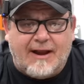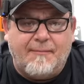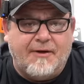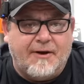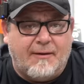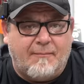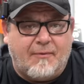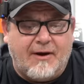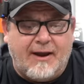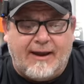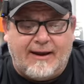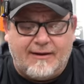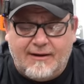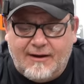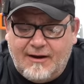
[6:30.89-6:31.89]
I'm going to
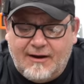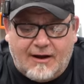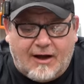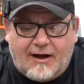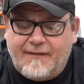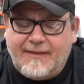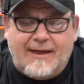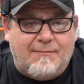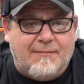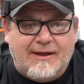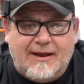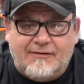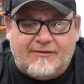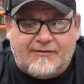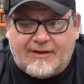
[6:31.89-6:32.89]
break. All that
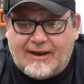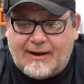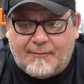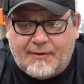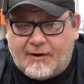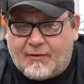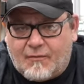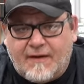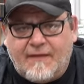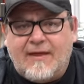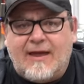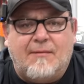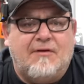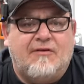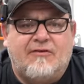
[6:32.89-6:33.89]
means is that I'm gonna run
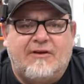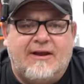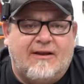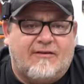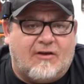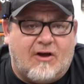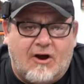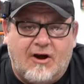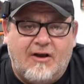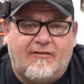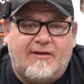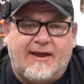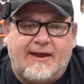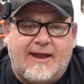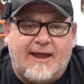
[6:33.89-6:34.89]
that machine as hard as
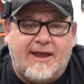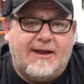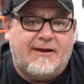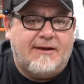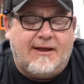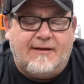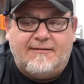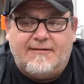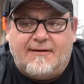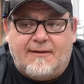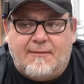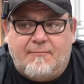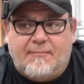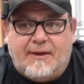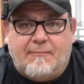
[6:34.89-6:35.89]
I can until
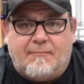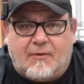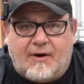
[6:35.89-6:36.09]
a bit